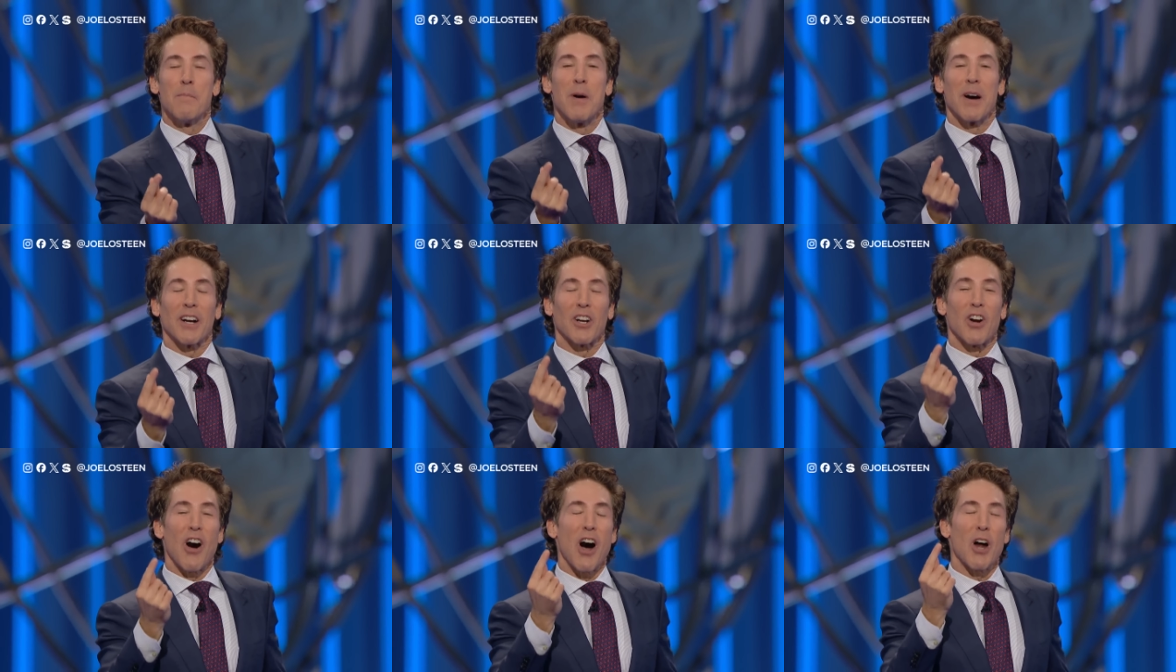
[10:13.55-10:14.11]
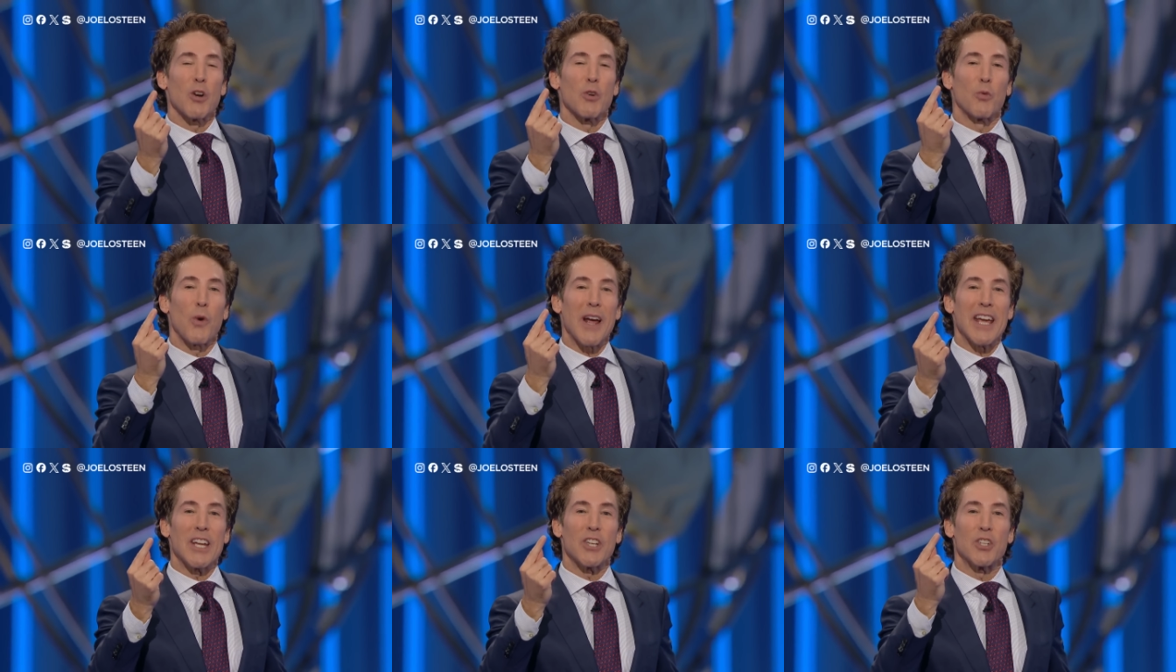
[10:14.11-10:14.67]
but God
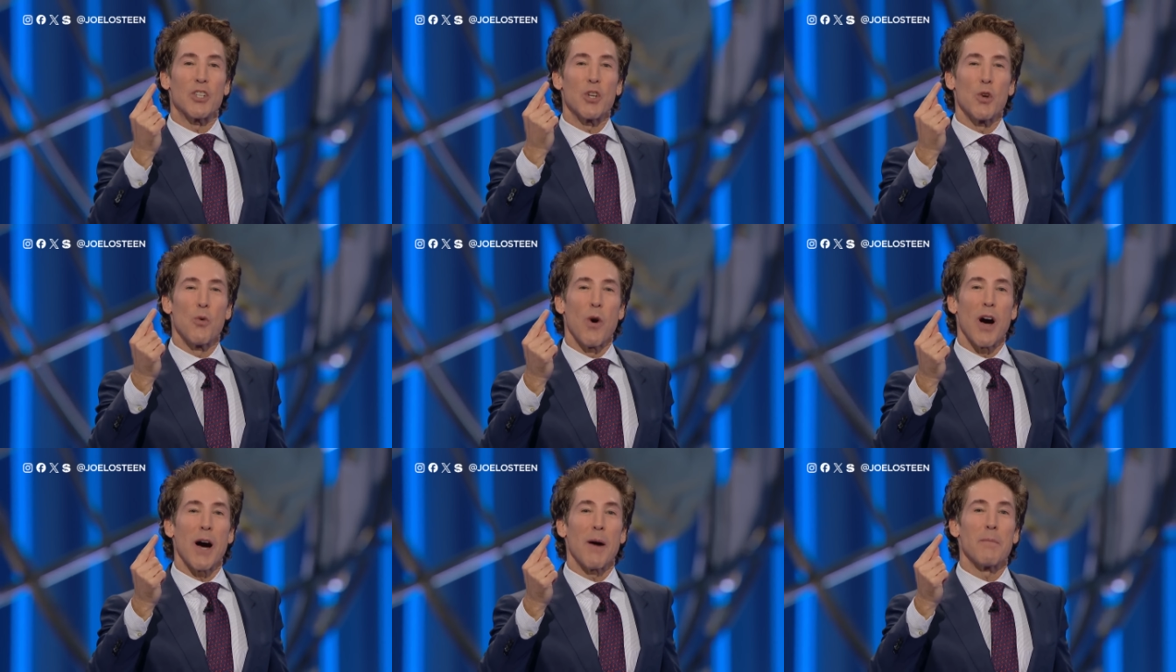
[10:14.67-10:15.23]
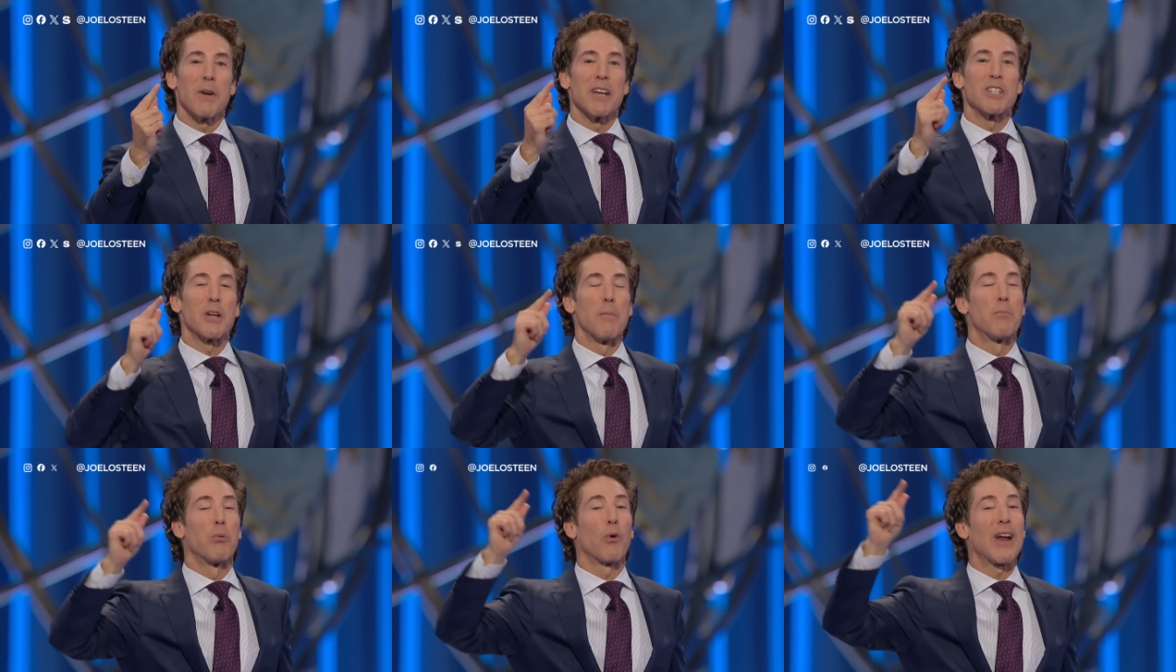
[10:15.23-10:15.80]
raised you up
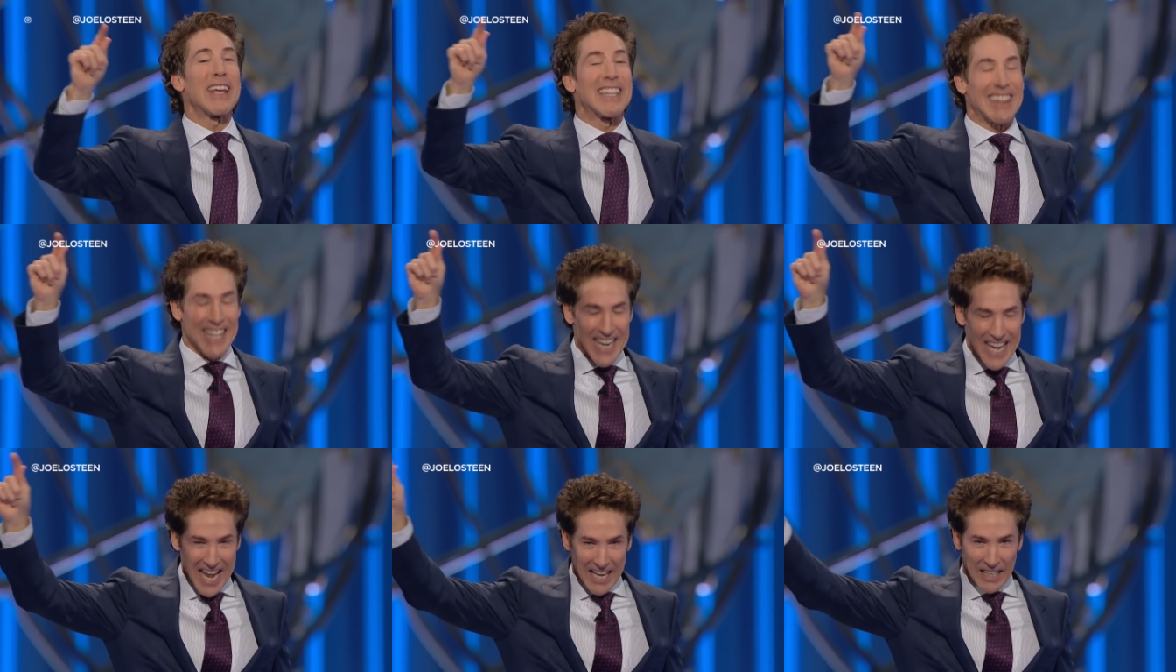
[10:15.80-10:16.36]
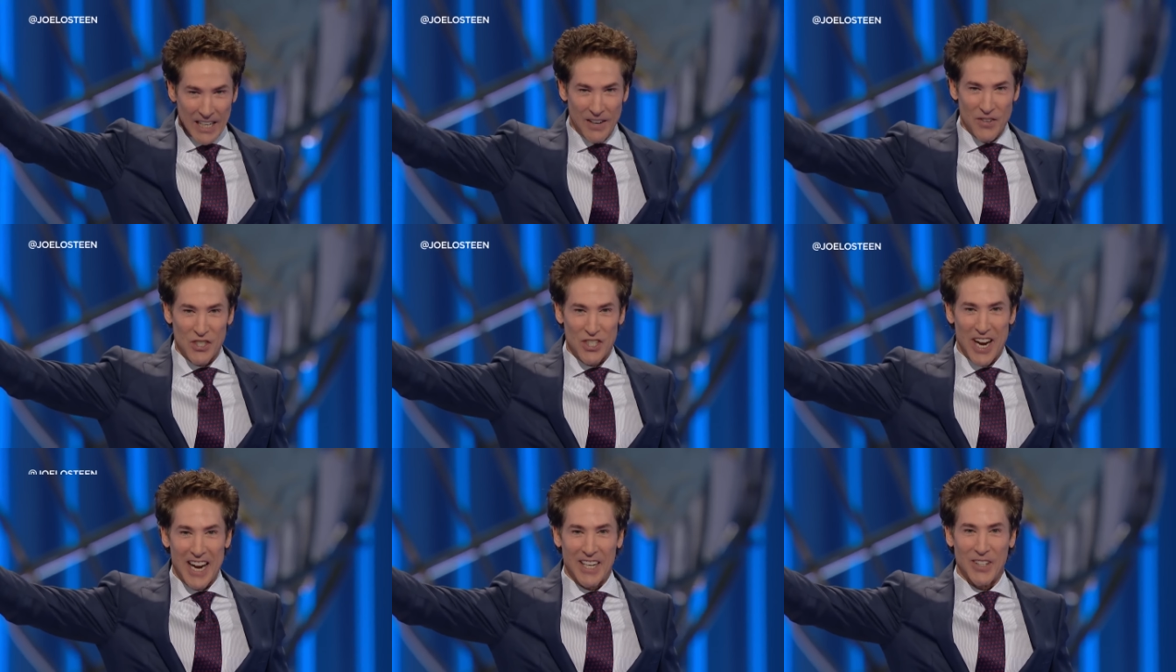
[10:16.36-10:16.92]
to break the negative
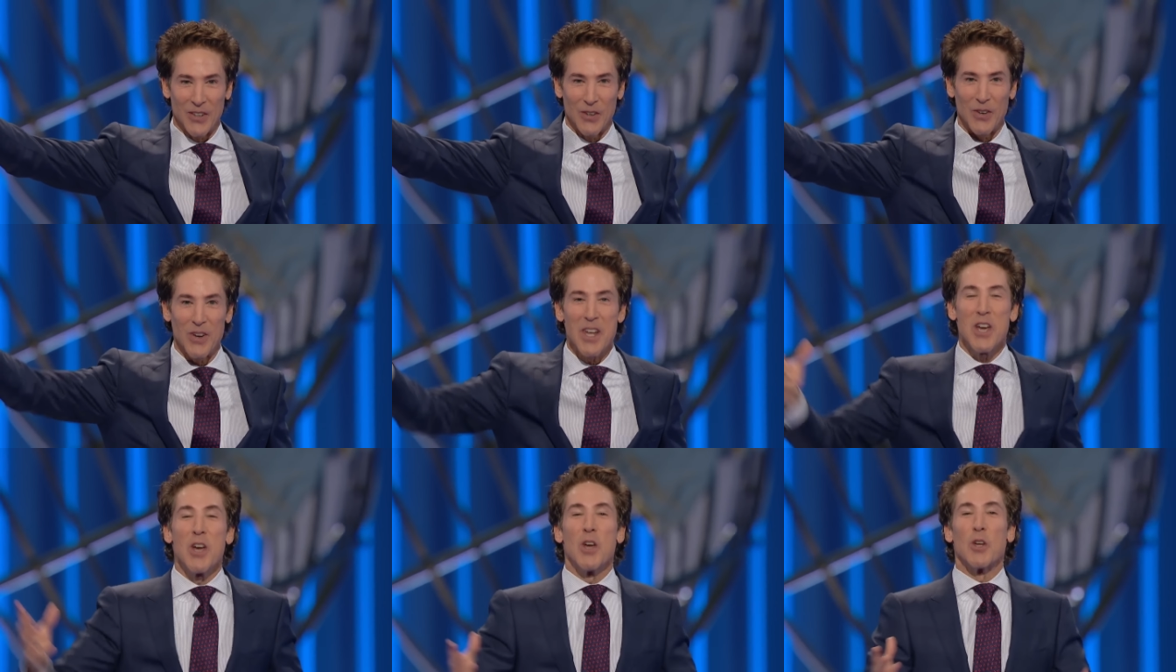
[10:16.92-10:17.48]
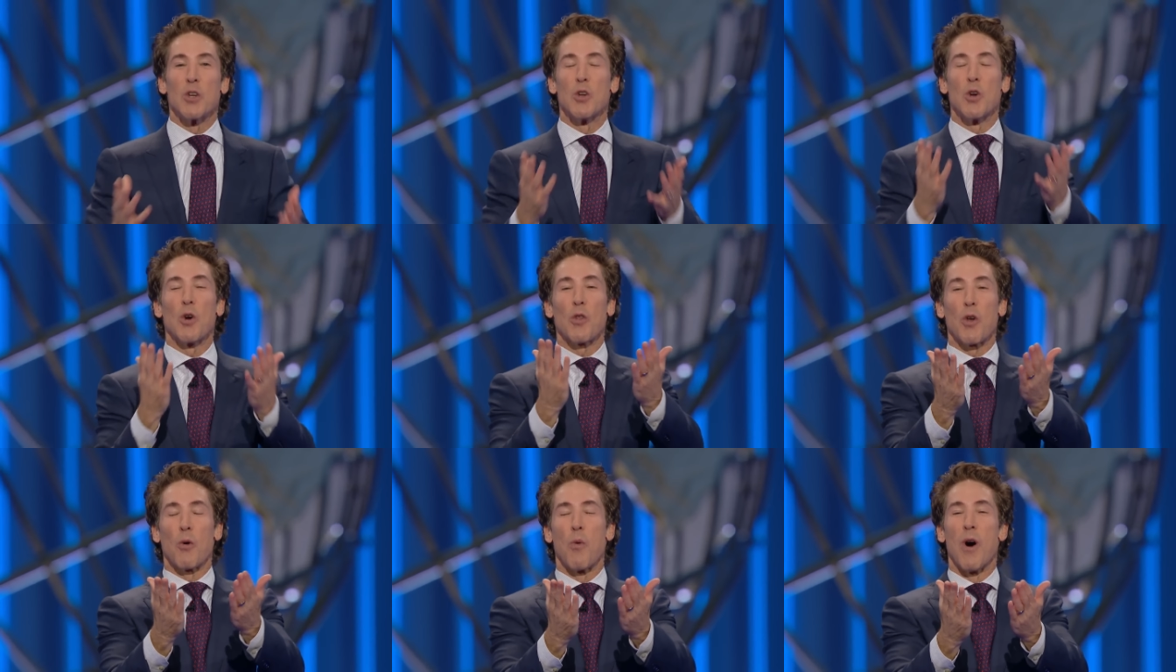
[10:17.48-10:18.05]
cycle.
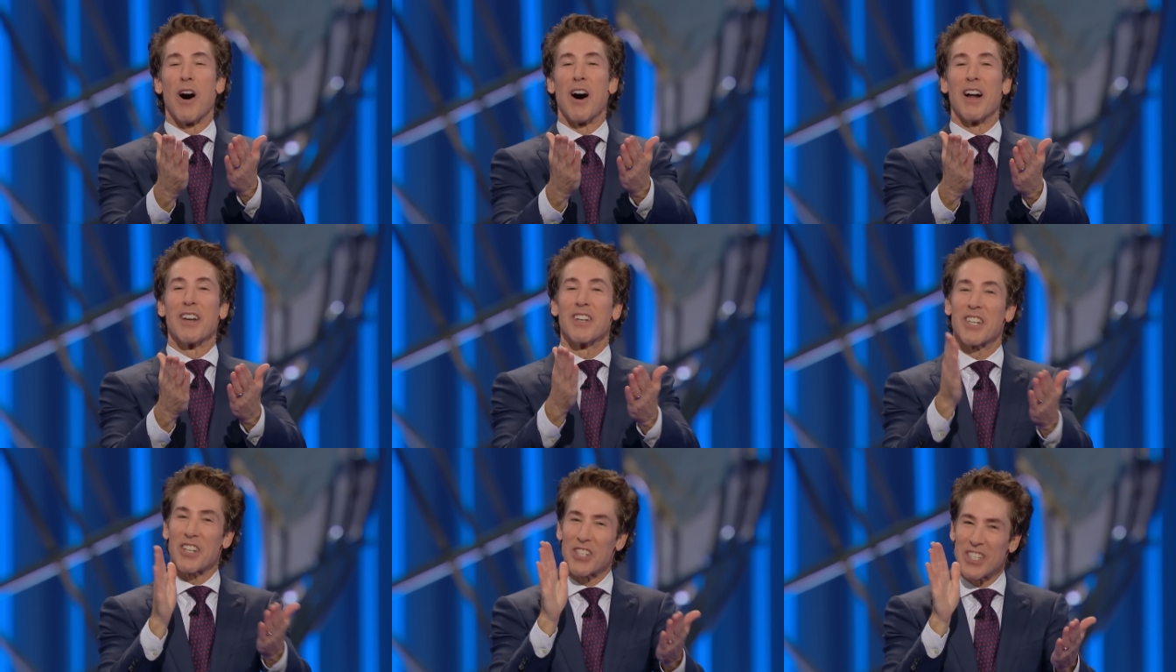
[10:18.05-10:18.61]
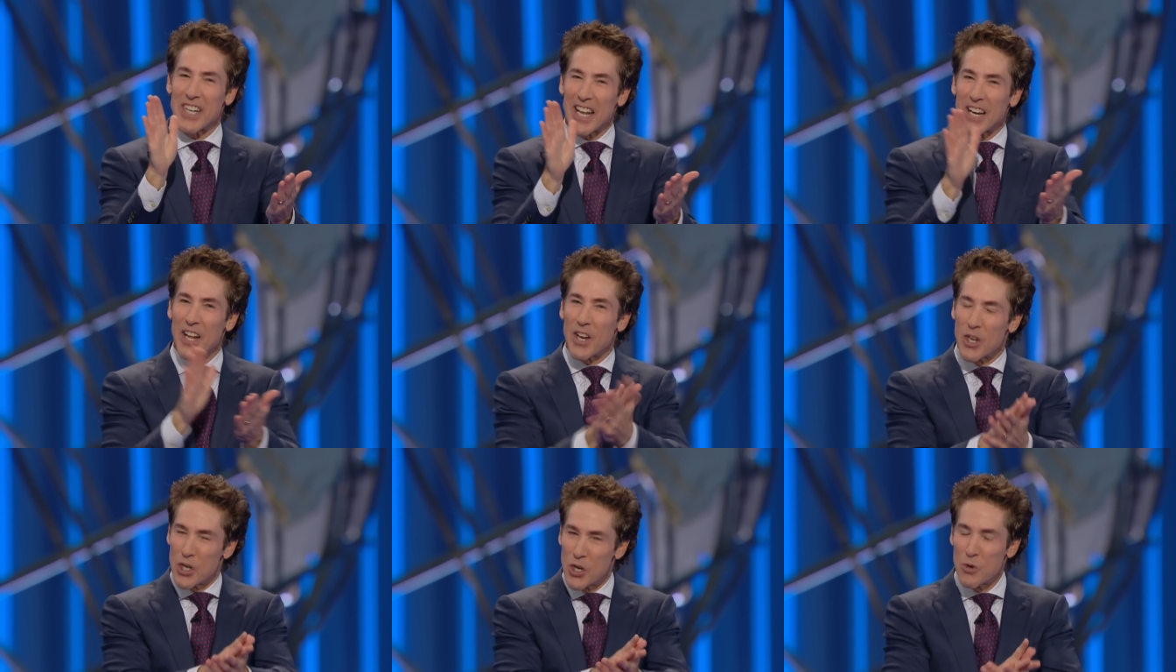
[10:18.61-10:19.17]
You're the one to set
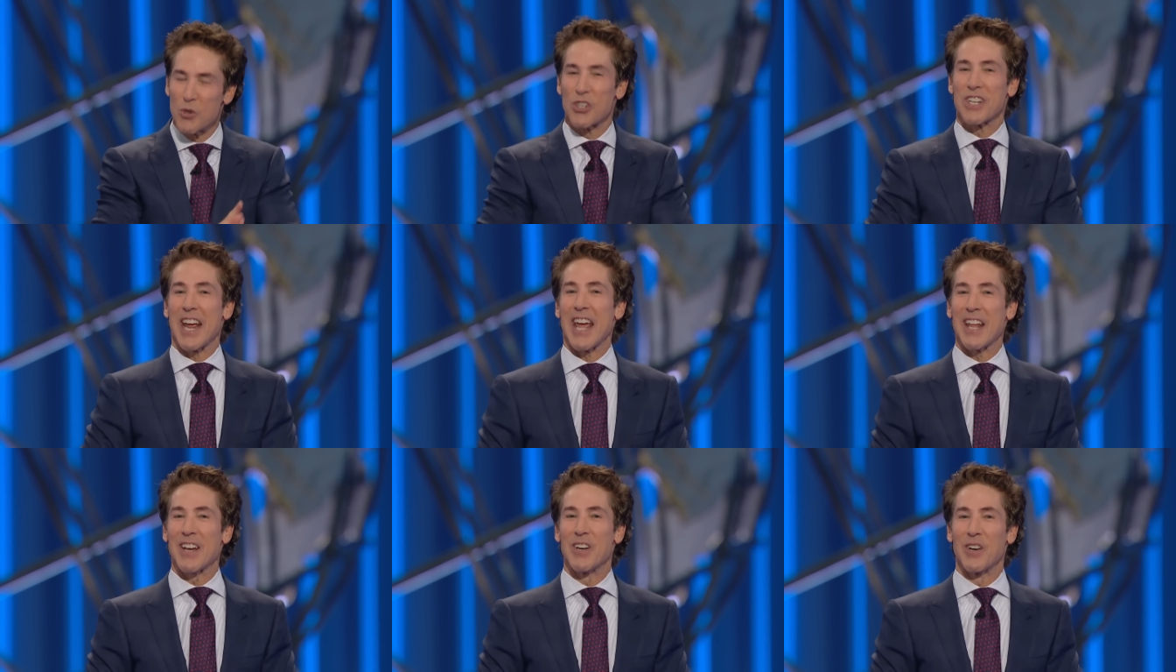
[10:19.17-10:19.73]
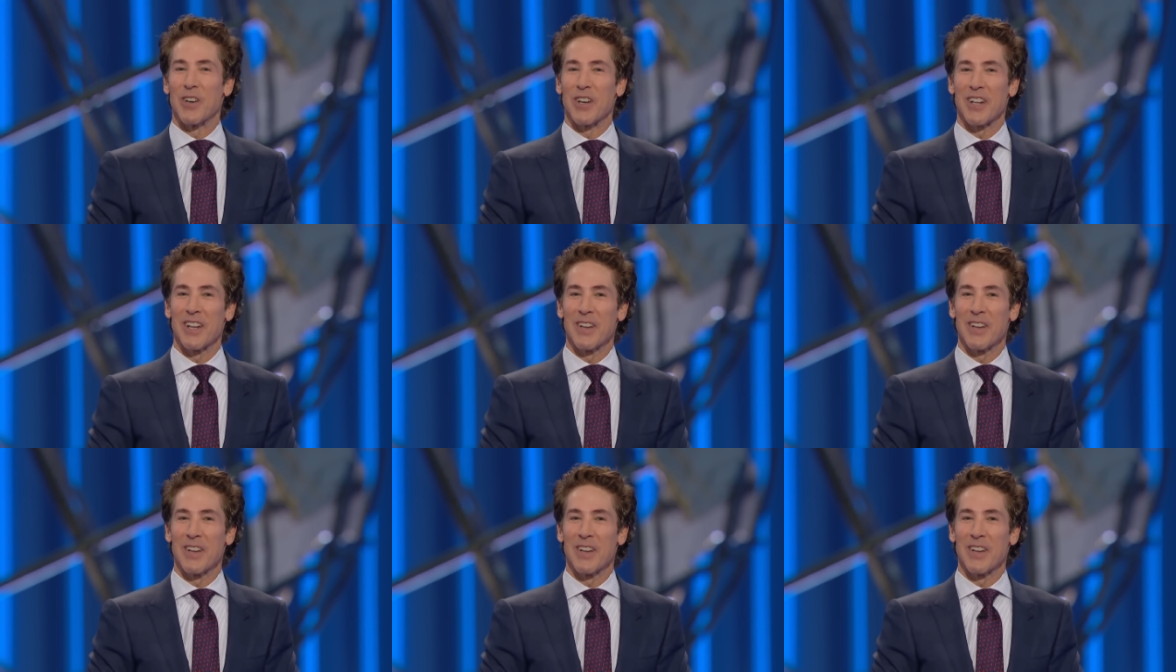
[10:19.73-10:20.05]
a new standard.